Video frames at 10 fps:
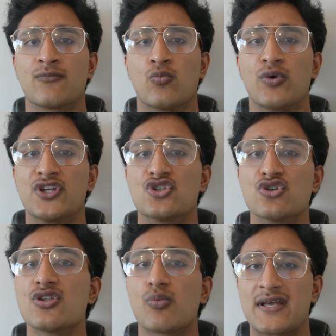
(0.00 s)
When you do
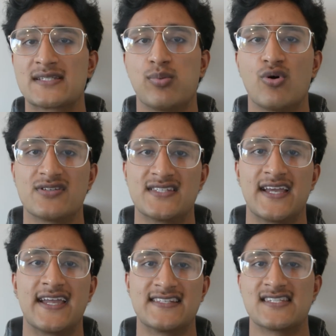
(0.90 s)
the rest pause
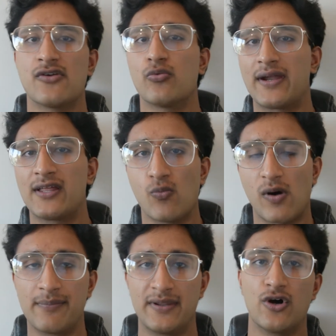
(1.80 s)
set, instead of waiting
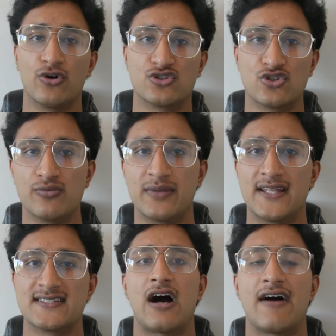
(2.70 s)
1 minute or 2
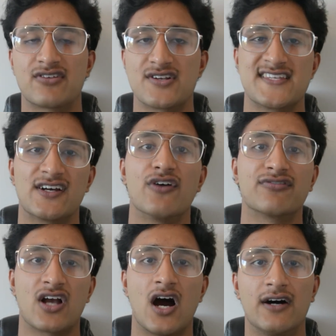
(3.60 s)
minutes after a set of
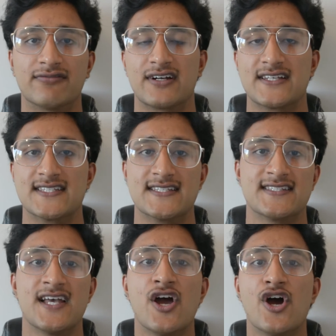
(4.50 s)
calf raises,
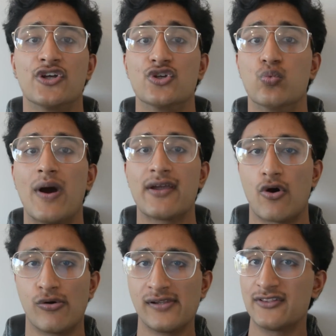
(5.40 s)
you wait
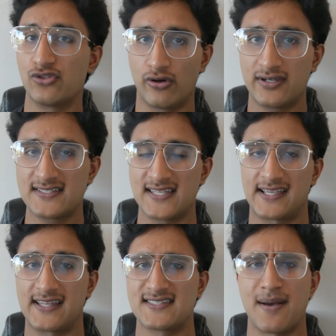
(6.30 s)
only 30
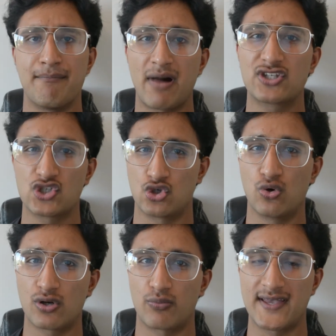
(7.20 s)
seconds, much
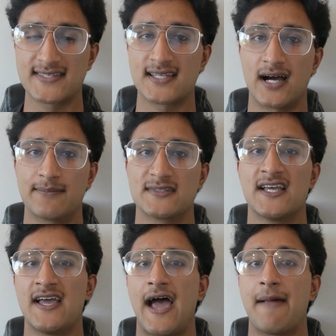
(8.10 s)
shorter rest times.
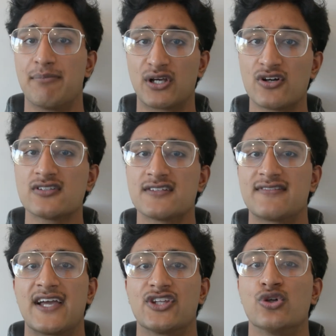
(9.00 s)
And because of
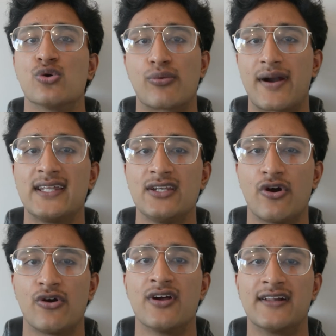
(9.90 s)
that, you already
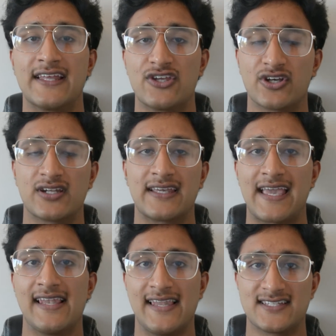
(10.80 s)
know that you're gonna
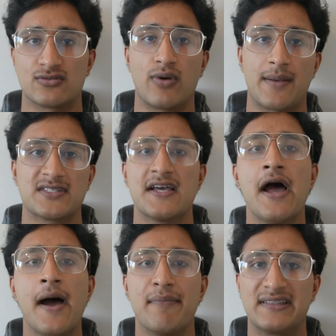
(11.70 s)
get less reps,
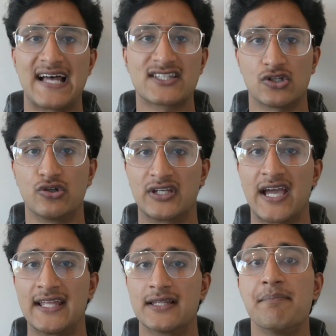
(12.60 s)
but that's
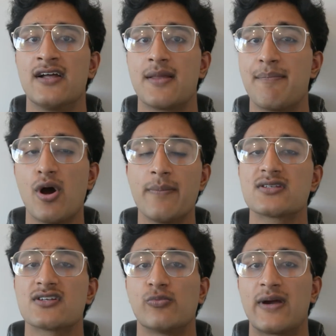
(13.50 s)
okay. The purpose
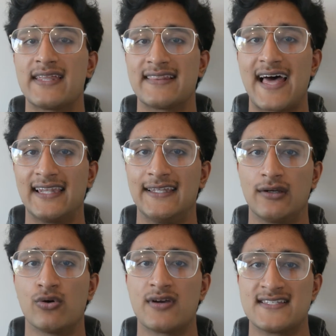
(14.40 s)
of waiting that
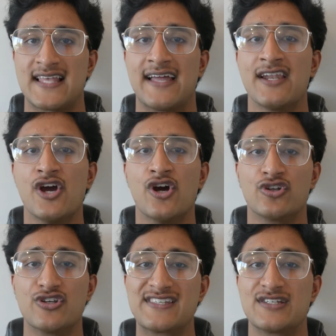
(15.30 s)
little is that
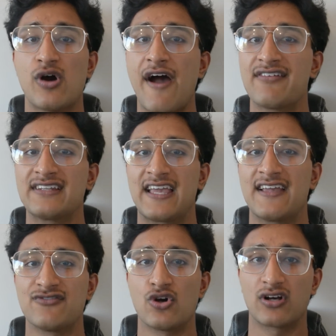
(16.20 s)
you still haven't
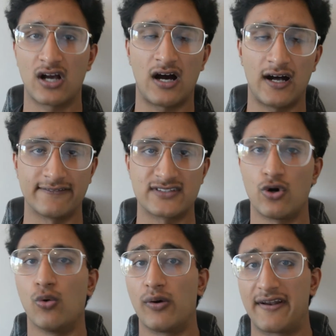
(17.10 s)
gave your calves
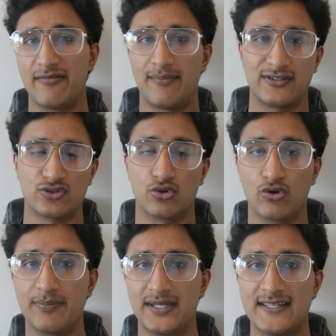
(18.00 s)
or whatever muscle
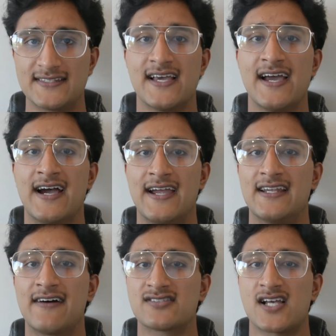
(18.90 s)
group it is
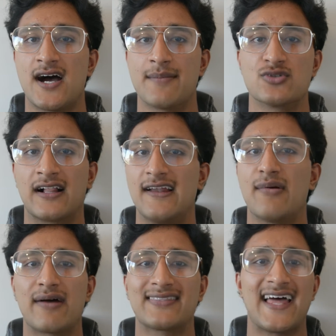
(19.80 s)
enough time to clear
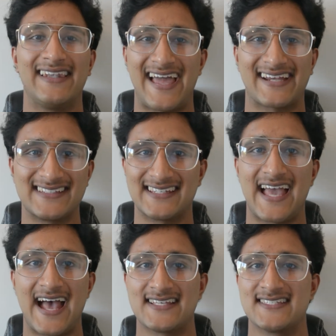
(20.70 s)
out that lactic
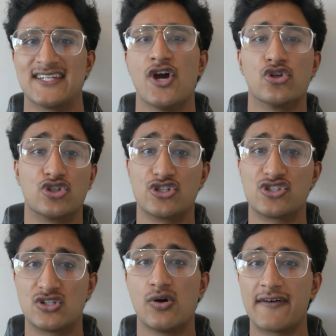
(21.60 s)
acid. So you
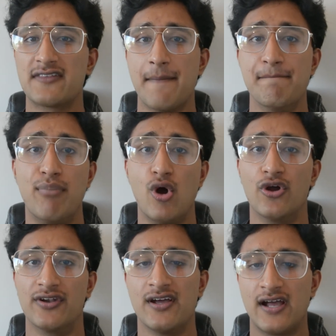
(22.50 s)
still have that
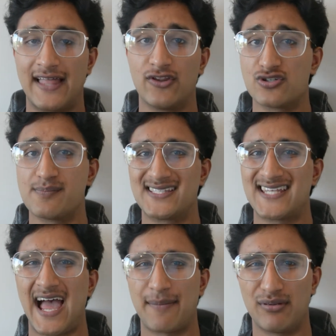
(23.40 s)
burn and those
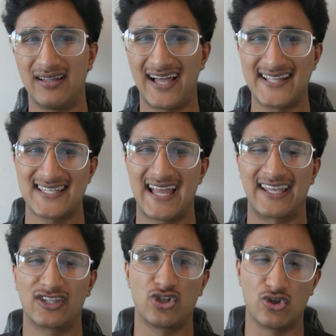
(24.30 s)
metabolites
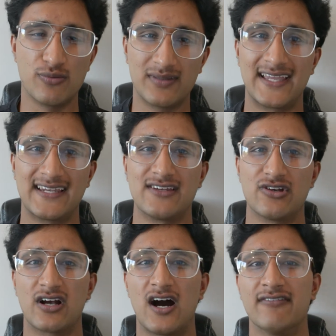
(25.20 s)
accumulate in your
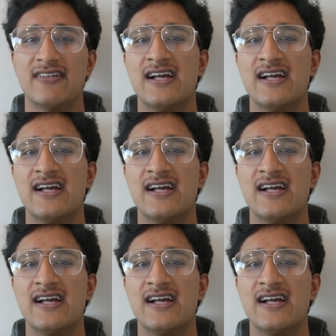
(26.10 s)
calf.